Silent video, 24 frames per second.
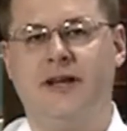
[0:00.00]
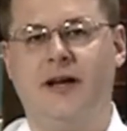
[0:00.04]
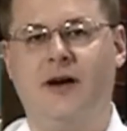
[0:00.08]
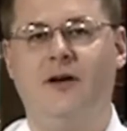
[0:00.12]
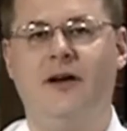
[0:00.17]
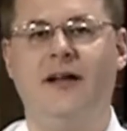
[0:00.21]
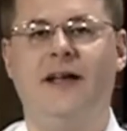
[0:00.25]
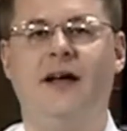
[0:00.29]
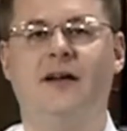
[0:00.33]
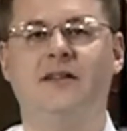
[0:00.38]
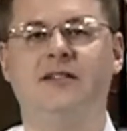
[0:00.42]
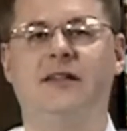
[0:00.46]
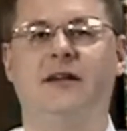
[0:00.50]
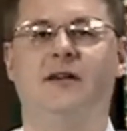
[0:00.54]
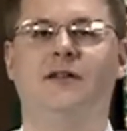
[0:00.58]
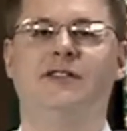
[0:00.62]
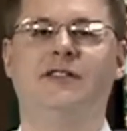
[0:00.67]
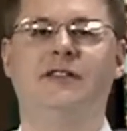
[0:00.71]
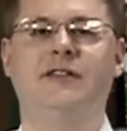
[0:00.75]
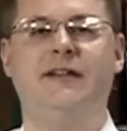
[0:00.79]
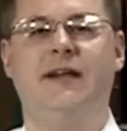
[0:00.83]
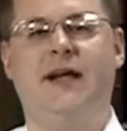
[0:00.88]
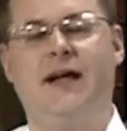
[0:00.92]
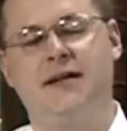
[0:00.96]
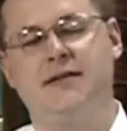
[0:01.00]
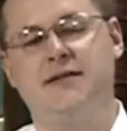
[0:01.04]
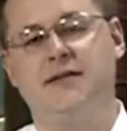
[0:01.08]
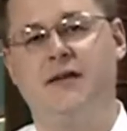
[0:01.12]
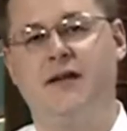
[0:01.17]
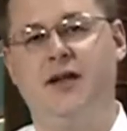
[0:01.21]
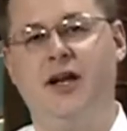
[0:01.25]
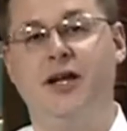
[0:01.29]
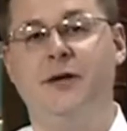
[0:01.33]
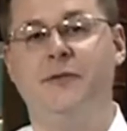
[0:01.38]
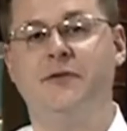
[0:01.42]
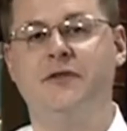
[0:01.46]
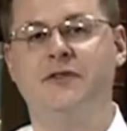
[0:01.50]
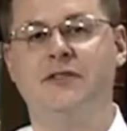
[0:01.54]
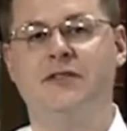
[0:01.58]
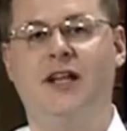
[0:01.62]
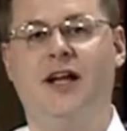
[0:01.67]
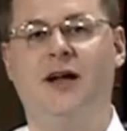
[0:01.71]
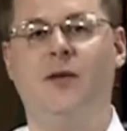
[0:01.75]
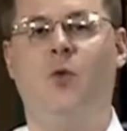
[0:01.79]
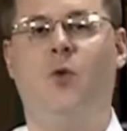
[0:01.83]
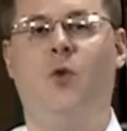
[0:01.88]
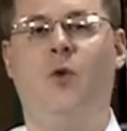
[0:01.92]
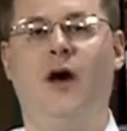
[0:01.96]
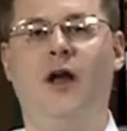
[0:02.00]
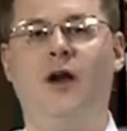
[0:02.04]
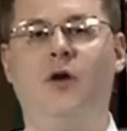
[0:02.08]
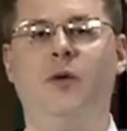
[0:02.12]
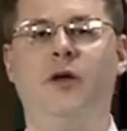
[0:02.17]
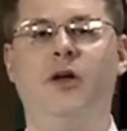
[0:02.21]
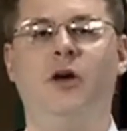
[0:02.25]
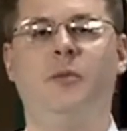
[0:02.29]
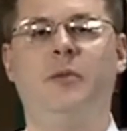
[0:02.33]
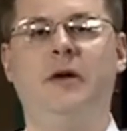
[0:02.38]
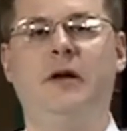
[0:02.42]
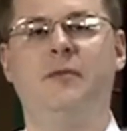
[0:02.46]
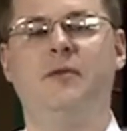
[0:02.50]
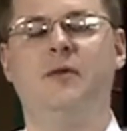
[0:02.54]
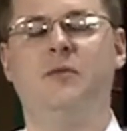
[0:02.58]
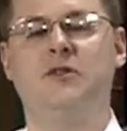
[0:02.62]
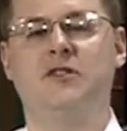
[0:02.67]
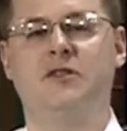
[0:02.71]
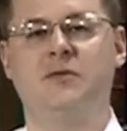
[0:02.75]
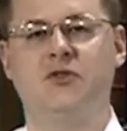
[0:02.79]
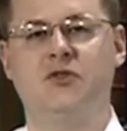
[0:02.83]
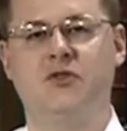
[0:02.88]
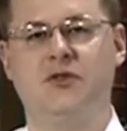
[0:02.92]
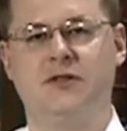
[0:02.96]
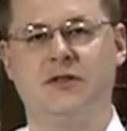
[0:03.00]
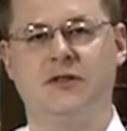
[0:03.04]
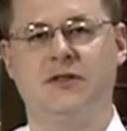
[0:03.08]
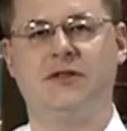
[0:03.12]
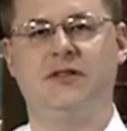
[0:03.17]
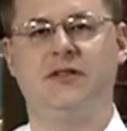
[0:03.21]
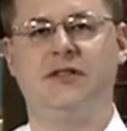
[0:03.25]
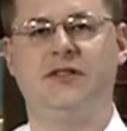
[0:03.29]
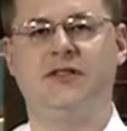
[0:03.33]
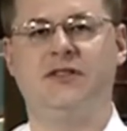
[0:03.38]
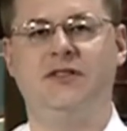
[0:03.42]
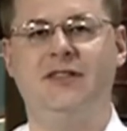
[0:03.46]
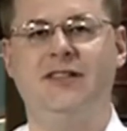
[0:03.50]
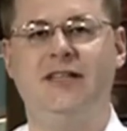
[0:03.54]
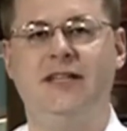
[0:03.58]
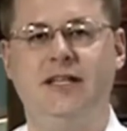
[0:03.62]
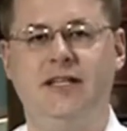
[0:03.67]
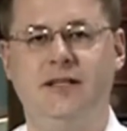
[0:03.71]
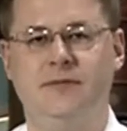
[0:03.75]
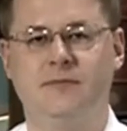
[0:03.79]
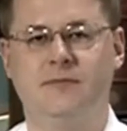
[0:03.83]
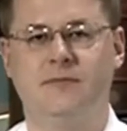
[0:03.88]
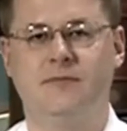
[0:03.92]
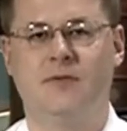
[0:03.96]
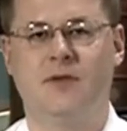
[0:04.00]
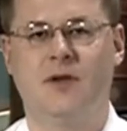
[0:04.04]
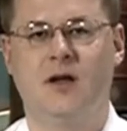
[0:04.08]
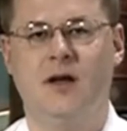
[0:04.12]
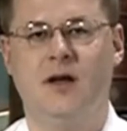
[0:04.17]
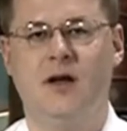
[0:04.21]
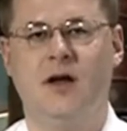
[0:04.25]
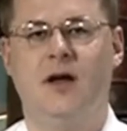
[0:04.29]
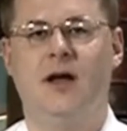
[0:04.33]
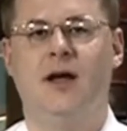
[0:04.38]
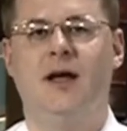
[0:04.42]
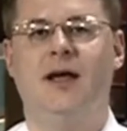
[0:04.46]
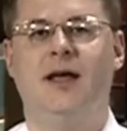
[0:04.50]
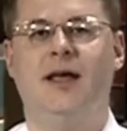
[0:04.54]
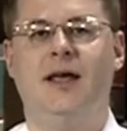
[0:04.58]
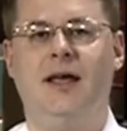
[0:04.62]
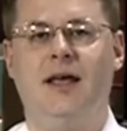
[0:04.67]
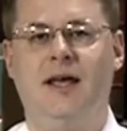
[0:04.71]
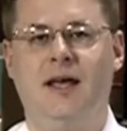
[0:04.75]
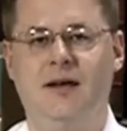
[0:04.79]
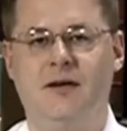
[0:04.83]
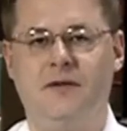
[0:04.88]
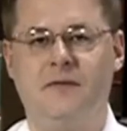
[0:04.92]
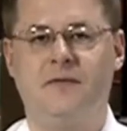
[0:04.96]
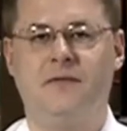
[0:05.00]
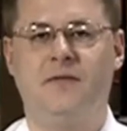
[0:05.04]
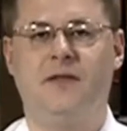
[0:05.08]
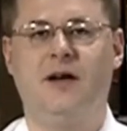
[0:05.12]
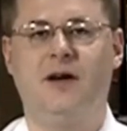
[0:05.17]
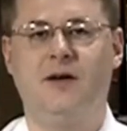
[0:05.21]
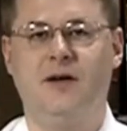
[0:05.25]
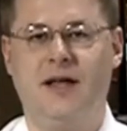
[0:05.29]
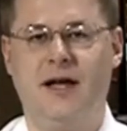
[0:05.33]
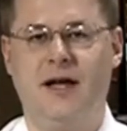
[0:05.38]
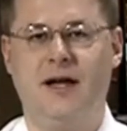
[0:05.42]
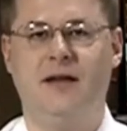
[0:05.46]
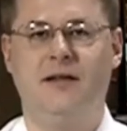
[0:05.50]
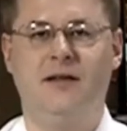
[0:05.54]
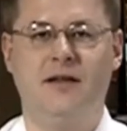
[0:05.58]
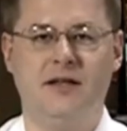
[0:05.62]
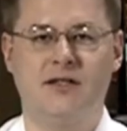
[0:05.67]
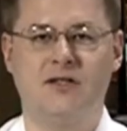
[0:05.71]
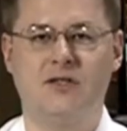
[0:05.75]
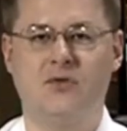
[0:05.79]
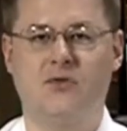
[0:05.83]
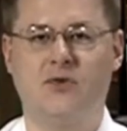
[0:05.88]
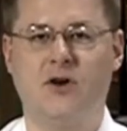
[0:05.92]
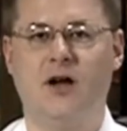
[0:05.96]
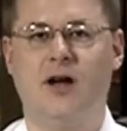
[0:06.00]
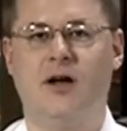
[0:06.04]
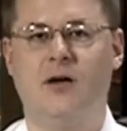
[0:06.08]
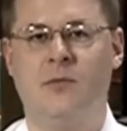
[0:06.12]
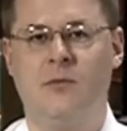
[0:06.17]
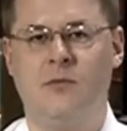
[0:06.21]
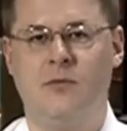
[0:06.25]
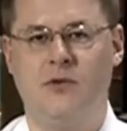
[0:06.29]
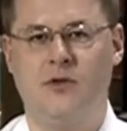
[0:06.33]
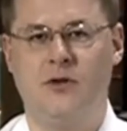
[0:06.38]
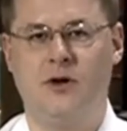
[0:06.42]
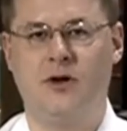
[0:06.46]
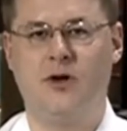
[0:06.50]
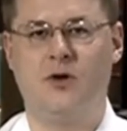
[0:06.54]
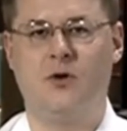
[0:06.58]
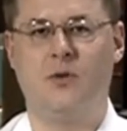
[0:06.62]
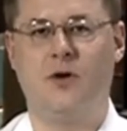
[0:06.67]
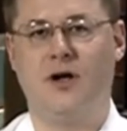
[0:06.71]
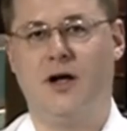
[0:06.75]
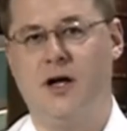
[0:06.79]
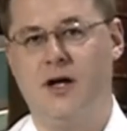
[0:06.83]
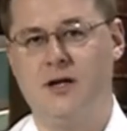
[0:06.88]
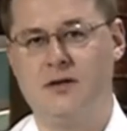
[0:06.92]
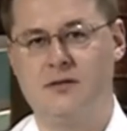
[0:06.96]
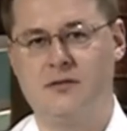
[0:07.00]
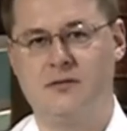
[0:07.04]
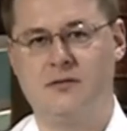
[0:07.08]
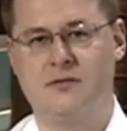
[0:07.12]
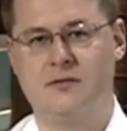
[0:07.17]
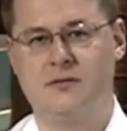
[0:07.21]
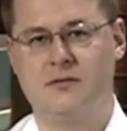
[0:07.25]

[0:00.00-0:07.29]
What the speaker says: carrying out terrorist attacks in the name of Islam. Why don't we open up the Muslim sources to see if they're getting this from the Quran?